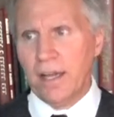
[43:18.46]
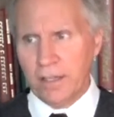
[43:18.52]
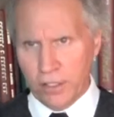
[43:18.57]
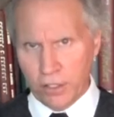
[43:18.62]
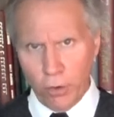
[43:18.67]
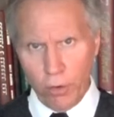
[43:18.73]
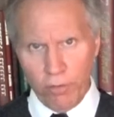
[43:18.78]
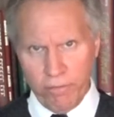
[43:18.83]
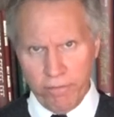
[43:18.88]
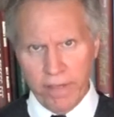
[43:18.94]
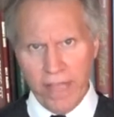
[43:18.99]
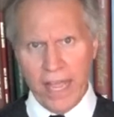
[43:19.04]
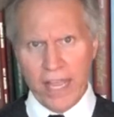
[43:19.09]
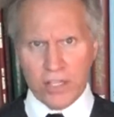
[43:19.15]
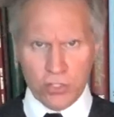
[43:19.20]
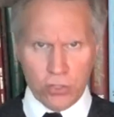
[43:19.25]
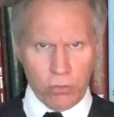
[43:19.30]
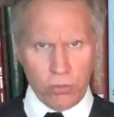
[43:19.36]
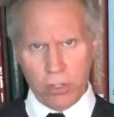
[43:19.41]
you know, a
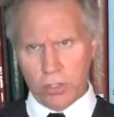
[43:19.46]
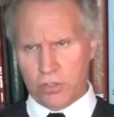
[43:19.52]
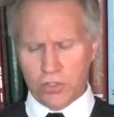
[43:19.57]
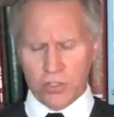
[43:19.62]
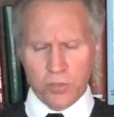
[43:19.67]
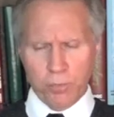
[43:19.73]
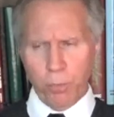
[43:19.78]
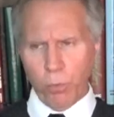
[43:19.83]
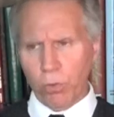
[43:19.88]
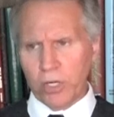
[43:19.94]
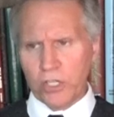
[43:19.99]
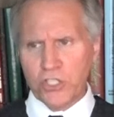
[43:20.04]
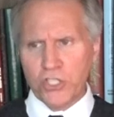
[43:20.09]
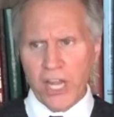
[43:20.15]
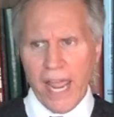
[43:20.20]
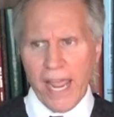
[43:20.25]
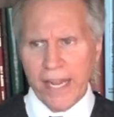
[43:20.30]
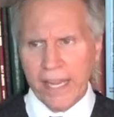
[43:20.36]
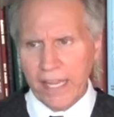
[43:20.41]
vest or a sport
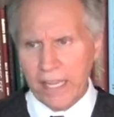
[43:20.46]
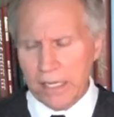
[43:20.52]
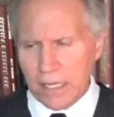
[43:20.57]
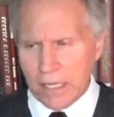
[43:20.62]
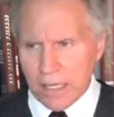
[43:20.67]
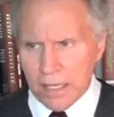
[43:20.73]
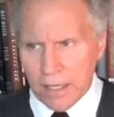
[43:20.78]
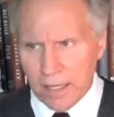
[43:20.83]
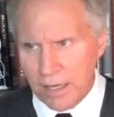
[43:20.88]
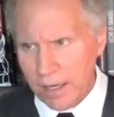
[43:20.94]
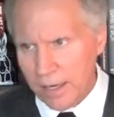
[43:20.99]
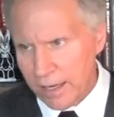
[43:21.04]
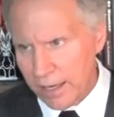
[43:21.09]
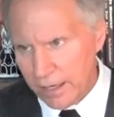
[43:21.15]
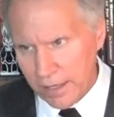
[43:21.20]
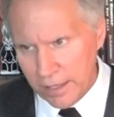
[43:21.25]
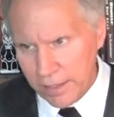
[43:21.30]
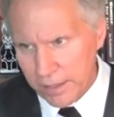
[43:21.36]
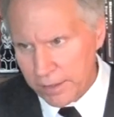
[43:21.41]
jacket.
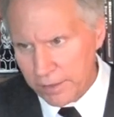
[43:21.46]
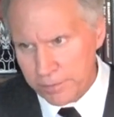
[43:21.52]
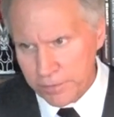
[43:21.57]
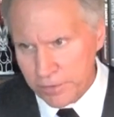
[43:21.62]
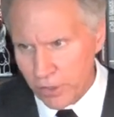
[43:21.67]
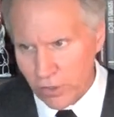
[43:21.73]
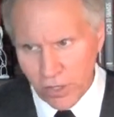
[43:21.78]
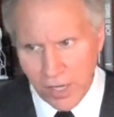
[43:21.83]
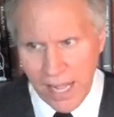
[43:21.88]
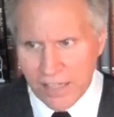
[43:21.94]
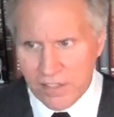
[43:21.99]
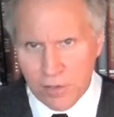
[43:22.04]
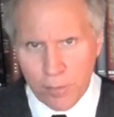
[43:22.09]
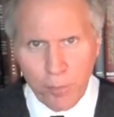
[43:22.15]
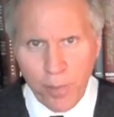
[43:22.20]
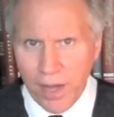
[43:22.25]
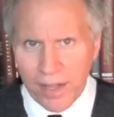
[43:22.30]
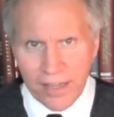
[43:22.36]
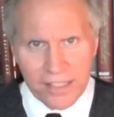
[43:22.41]
There are lots
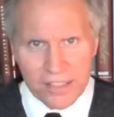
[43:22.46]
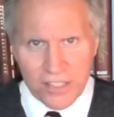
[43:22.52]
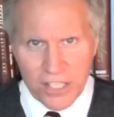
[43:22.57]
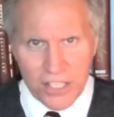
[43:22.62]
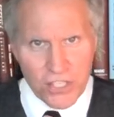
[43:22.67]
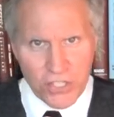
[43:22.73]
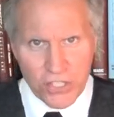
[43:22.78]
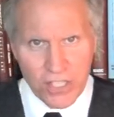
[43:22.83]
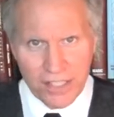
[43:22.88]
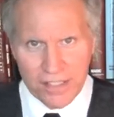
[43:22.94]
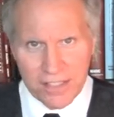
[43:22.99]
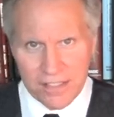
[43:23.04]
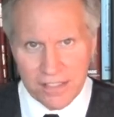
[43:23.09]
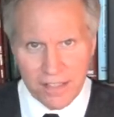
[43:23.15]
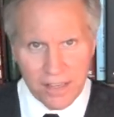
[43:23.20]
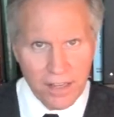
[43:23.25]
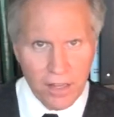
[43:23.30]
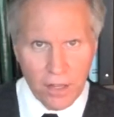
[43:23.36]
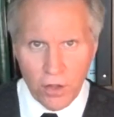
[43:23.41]
of
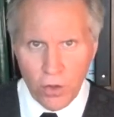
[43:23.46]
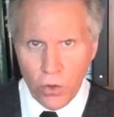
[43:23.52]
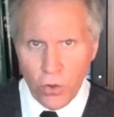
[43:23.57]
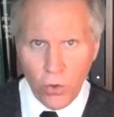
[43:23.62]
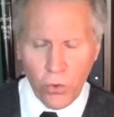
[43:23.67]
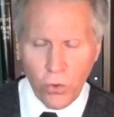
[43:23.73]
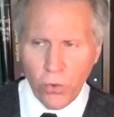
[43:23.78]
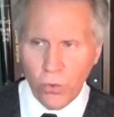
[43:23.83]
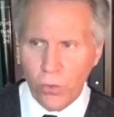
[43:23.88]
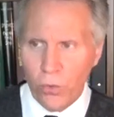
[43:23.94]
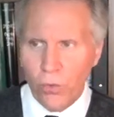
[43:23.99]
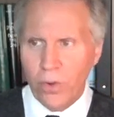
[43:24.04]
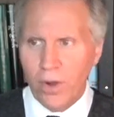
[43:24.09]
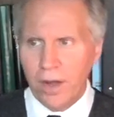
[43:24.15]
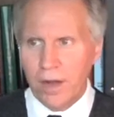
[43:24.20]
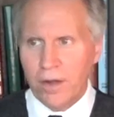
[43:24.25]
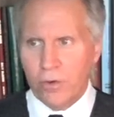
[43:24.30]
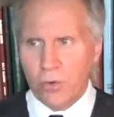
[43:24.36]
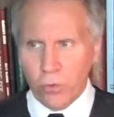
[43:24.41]
politicians who
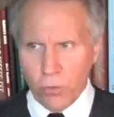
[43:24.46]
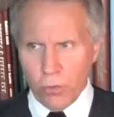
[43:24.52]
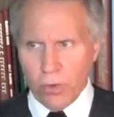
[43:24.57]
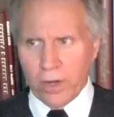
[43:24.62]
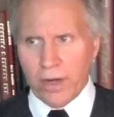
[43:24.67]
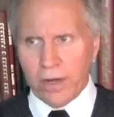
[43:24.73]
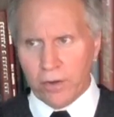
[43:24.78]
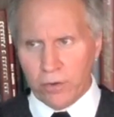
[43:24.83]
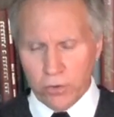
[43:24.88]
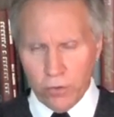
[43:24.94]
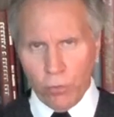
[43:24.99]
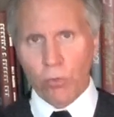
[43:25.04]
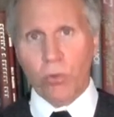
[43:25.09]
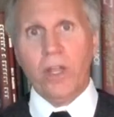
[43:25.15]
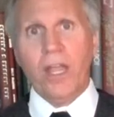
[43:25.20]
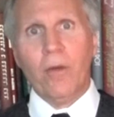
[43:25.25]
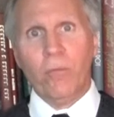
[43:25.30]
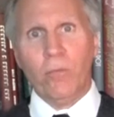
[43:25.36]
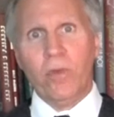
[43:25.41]

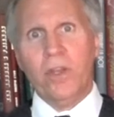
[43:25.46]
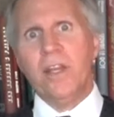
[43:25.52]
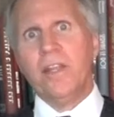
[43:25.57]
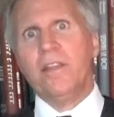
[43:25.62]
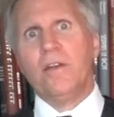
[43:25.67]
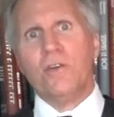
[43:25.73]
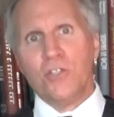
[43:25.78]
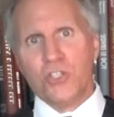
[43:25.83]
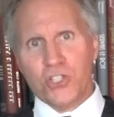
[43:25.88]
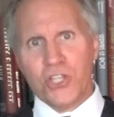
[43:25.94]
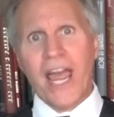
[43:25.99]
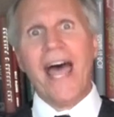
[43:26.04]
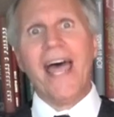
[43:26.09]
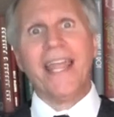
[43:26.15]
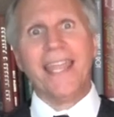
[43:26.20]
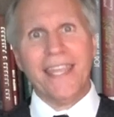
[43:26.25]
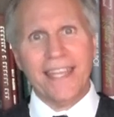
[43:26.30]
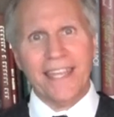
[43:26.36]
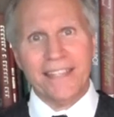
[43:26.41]
get rid of their
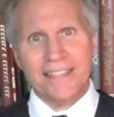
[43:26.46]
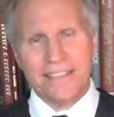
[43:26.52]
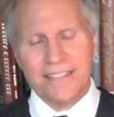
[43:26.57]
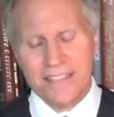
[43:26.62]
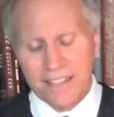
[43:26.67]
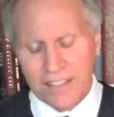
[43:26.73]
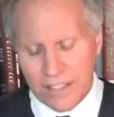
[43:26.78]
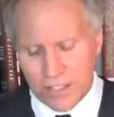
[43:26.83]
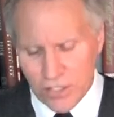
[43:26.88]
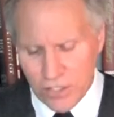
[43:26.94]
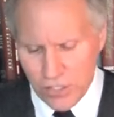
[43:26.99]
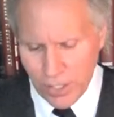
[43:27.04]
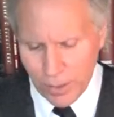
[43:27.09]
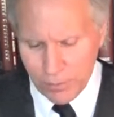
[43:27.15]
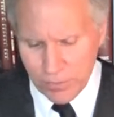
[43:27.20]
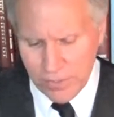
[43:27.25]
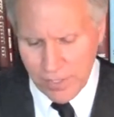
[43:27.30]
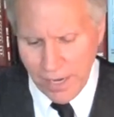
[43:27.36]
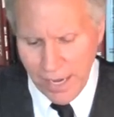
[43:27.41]
jacket
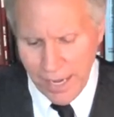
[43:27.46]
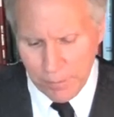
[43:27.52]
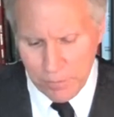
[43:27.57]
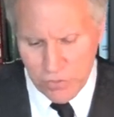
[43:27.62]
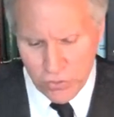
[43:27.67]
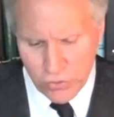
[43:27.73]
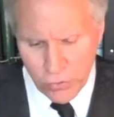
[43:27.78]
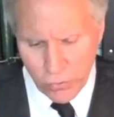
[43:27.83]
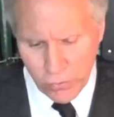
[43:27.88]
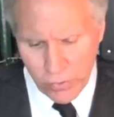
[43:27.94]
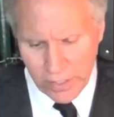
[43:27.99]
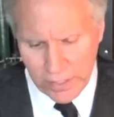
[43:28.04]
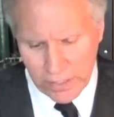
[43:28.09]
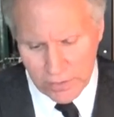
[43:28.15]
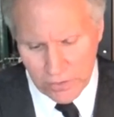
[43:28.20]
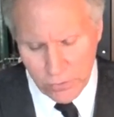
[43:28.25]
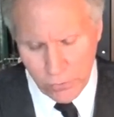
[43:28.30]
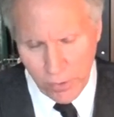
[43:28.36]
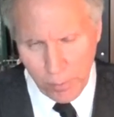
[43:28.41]
sometimes
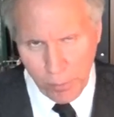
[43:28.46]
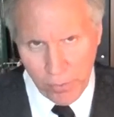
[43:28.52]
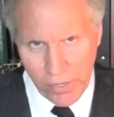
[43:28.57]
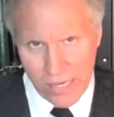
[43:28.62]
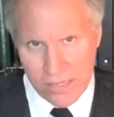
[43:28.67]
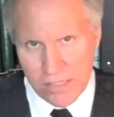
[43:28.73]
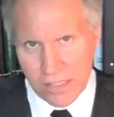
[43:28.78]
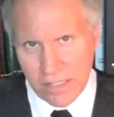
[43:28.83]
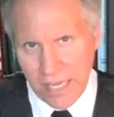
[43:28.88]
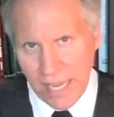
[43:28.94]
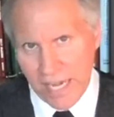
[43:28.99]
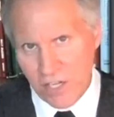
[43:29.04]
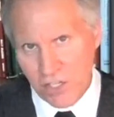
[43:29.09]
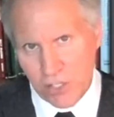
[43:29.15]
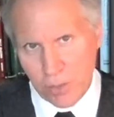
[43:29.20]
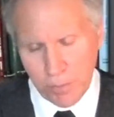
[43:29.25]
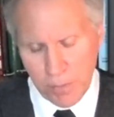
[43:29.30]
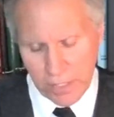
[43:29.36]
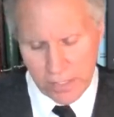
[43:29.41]
during
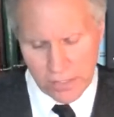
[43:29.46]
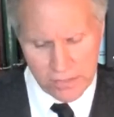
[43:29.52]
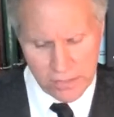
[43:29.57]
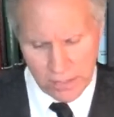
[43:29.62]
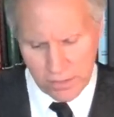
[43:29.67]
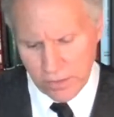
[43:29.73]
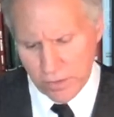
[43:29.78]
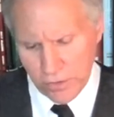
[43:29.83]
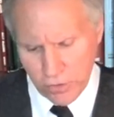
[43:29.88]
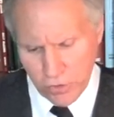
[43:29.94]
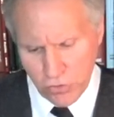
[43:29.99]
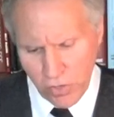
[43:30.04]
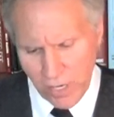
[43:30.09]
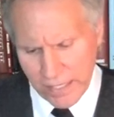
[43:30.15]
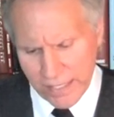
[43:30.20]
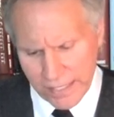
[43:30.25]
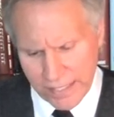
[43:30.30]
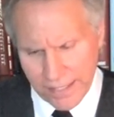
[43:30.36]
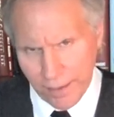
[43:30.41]
presentation because they're
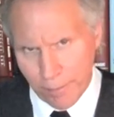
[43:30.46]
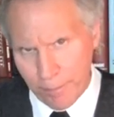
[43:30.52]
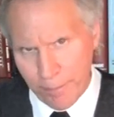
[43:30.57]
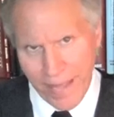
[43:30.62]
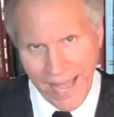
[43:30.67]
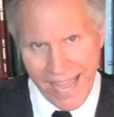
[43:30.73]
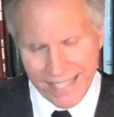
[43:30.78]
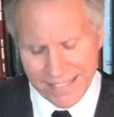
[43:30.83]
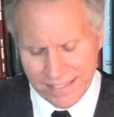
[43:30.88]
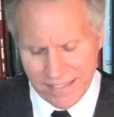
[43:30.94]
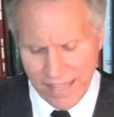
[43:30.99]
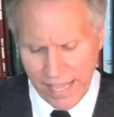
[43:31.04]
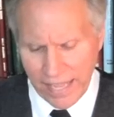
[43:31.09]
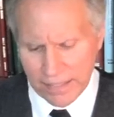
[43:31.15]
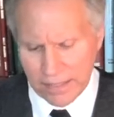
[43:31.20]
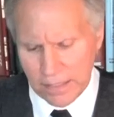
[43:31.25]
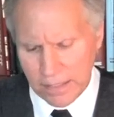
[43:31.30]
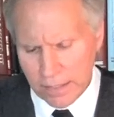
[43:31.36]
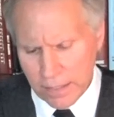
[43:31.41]
trying to combat that